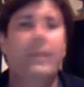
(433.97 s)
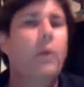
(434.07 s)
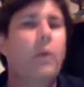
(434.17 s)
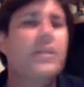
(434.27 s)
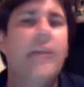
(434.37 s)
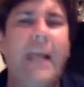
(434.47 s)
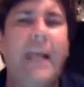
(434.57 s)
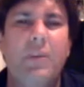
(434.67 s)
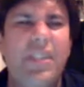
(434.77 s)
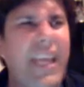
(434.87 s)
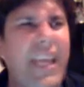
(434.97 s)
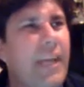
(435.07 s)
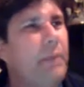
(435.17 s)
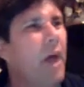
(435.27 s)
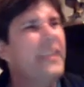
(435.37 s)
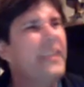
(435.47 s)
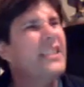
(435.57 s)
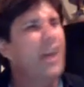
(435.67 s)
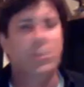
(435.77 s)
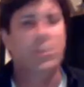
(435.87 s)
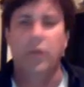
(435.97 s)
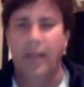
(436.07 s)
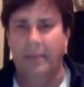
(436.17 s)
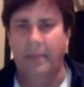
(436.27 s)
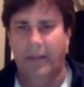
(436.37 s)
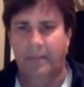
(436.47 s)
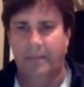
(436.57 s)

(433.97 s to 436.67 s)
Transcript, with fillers: It wasn't like I was thinking, but all these thoughts were coming.